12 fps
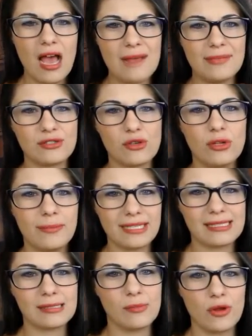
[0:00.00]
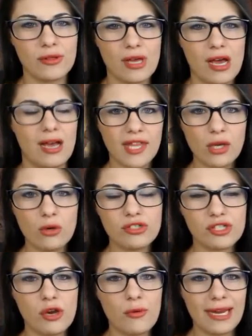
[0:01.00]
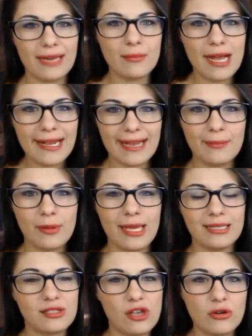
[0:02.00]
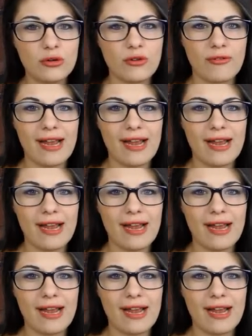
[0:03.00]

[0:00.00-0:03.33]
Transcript: It's all a bit smoother. They also, in my gameplay, circled